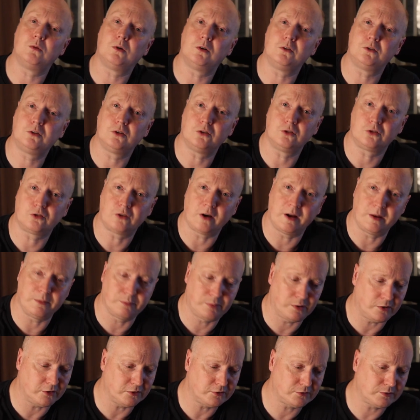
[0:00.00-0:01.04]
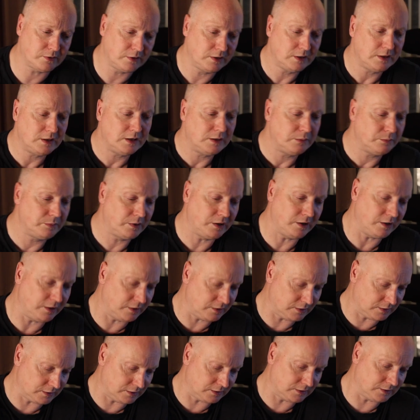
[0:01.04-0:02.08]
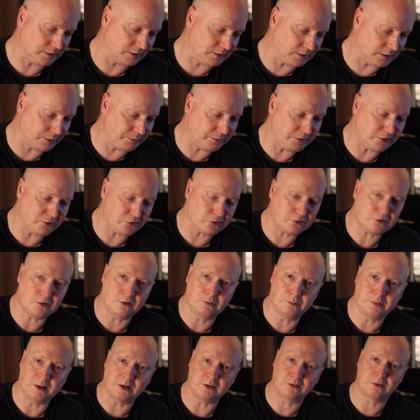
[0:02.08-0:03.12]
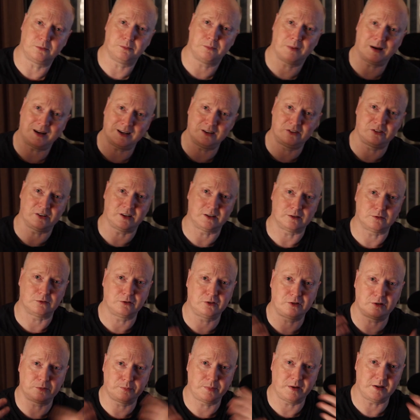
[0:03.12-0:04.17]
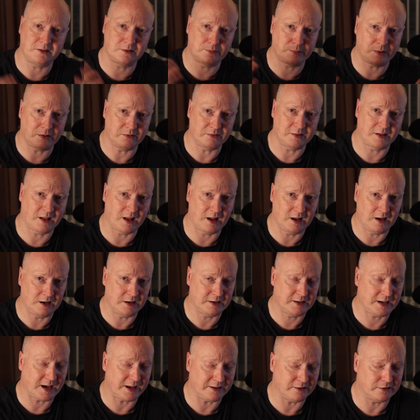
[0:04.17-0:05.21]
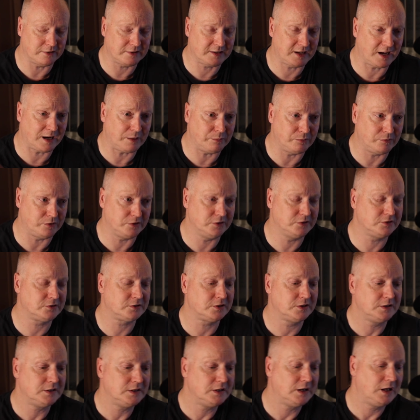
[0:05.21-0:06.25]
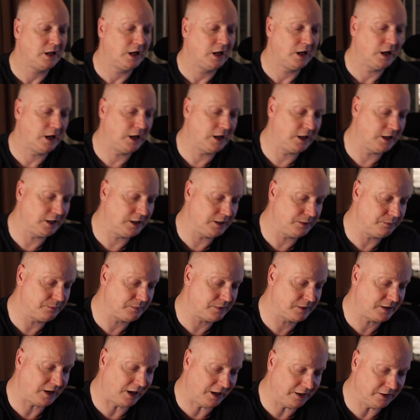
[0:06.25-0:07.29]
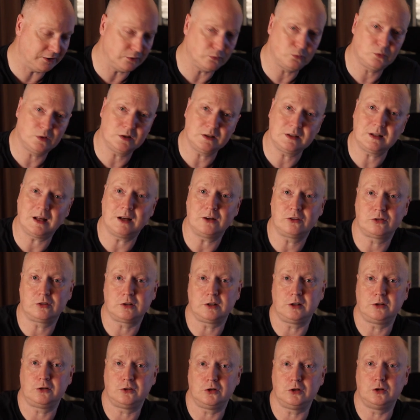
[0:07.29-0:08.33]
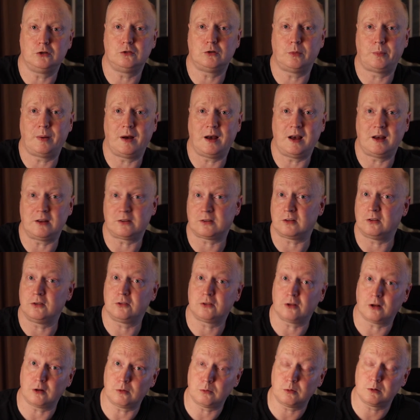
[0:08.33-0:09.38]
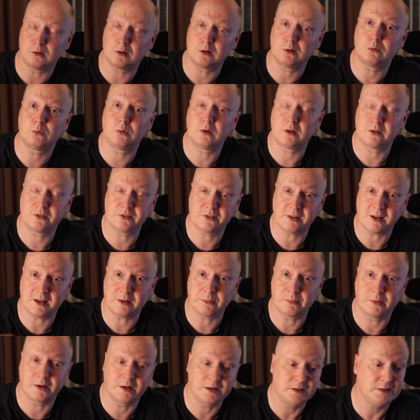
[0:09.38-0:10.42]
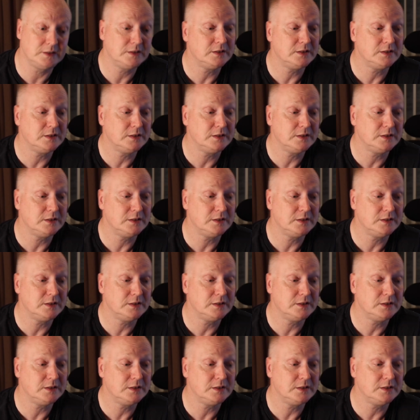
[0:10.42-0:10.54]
won't touch grey imports, but let me just come back to my channel, which is based about Canon cameras. Canon will actually do repairs, and so will Sigma.